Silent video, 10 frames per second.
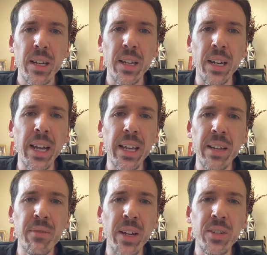Can I
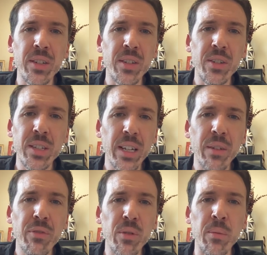invite you to just take
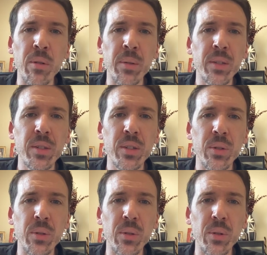a few moments
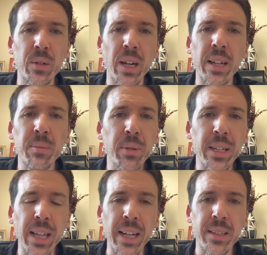to
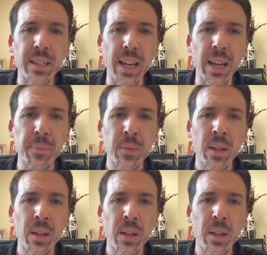contemplate that today,